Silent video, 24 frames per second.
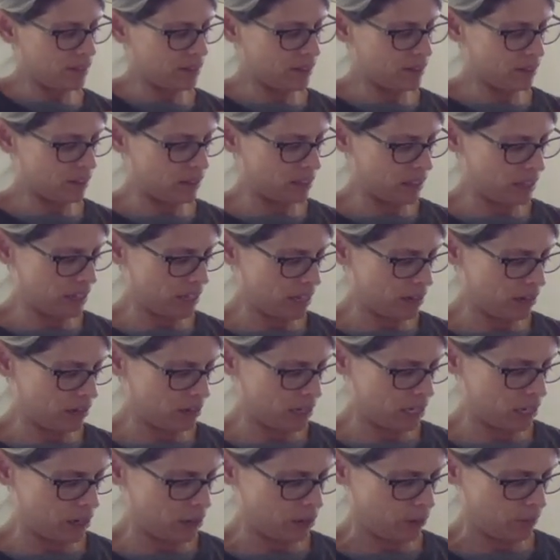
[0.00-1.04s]
Let's down
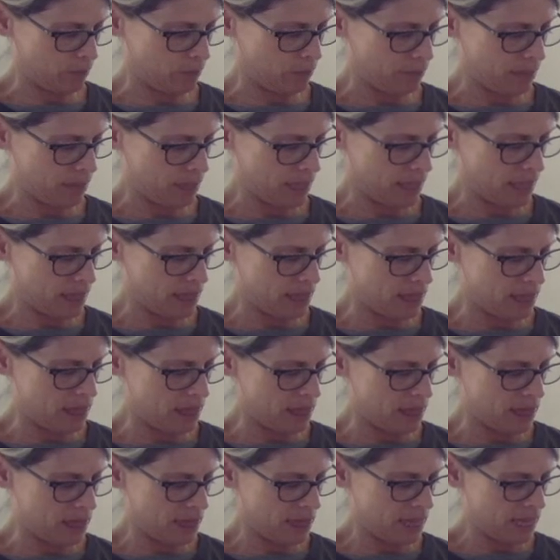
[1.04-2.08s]
here.
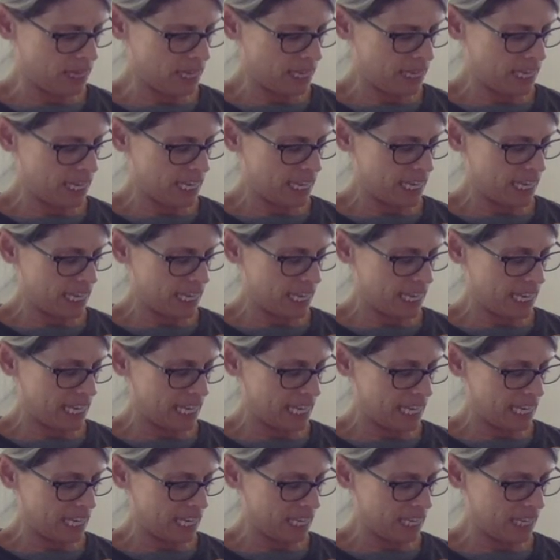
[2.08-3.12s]
L,
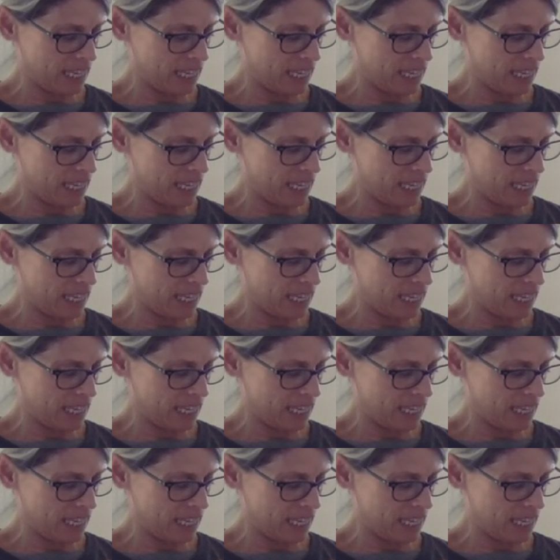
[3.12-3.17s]
ick,